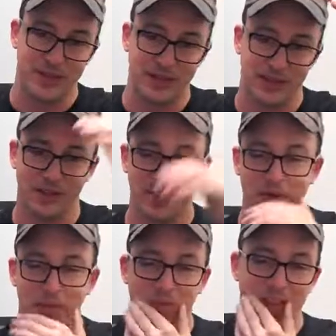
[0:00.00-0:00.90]
data,
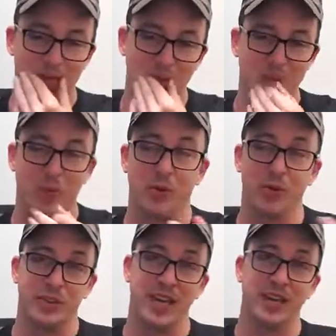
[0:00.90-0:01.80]
and people
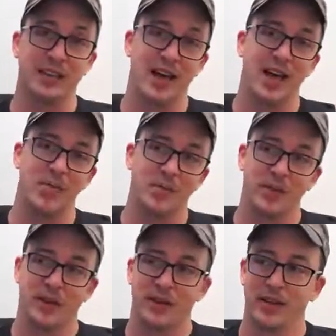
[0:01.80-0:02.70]
will take that
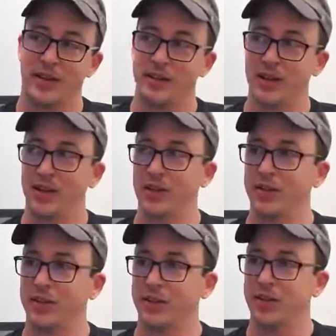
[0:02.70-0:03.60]
and
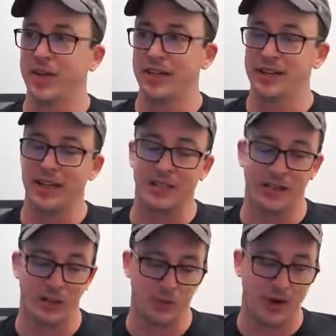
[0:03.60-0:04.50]
they'll try to take the
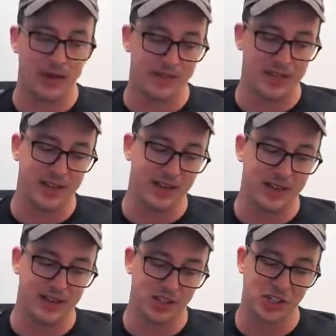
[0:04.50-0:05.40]
array of
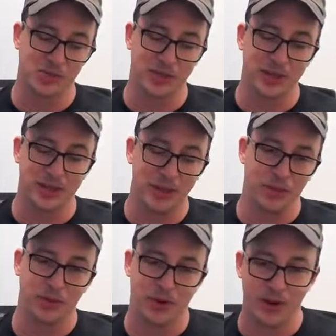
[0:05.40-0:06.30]
data and split it
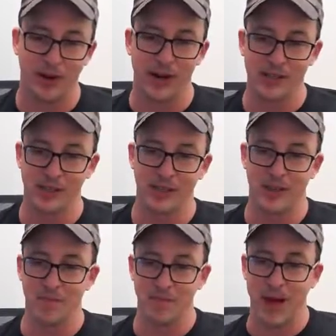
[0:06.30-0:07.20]
up with Rx, and
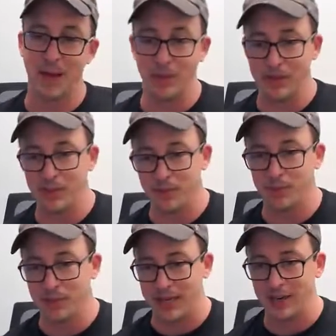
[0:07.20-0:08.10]
then map each
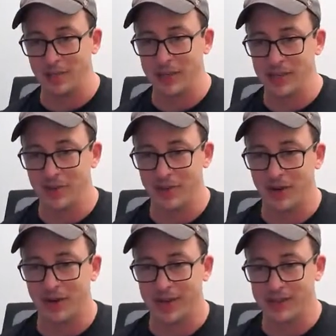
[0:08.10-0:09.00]
data piece with
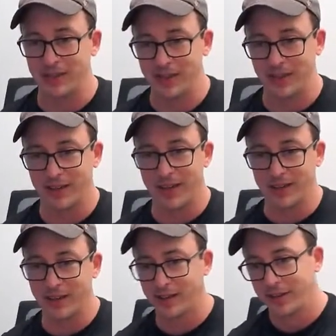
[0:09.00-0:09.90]
Rx, and then
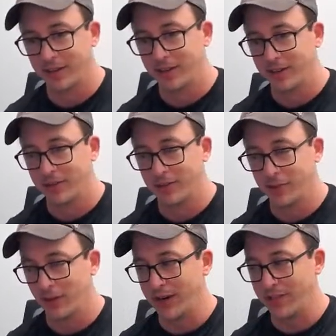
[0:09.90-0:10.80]
like
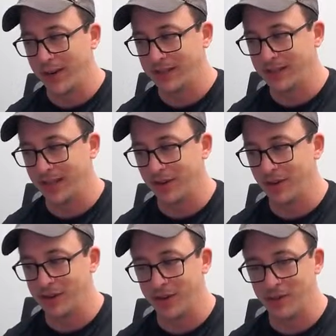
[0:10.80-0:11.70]
join it back
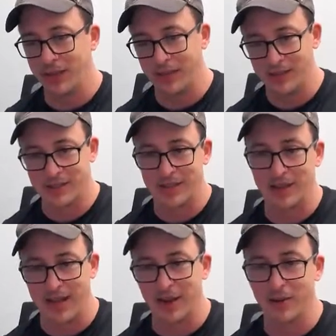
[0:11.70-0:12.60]
together or something and send
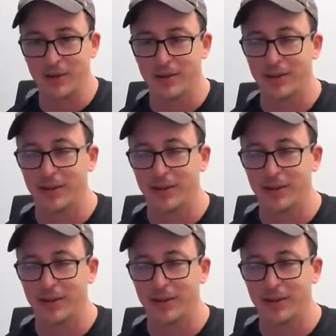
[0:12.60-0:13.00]
it out.